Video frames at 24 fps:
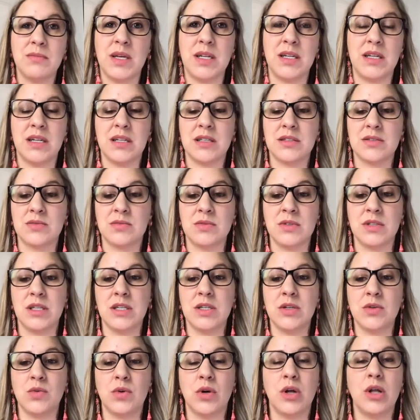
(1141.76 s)
it. It's really
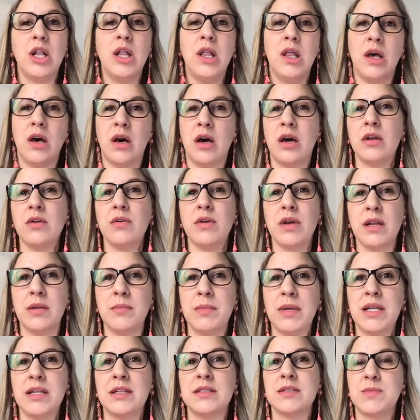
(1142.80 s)
cool. Auto
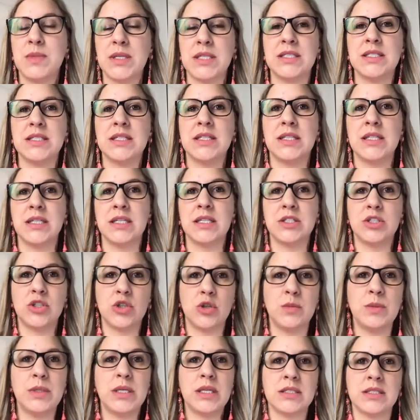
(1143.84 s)
animate is basically
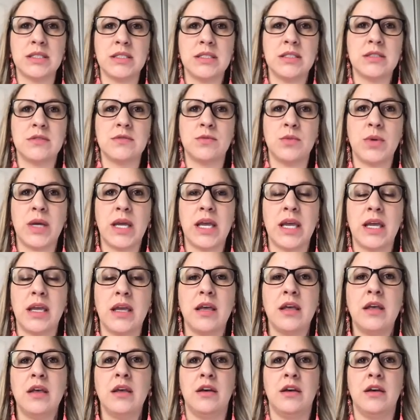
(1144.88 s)
Adobe XD's way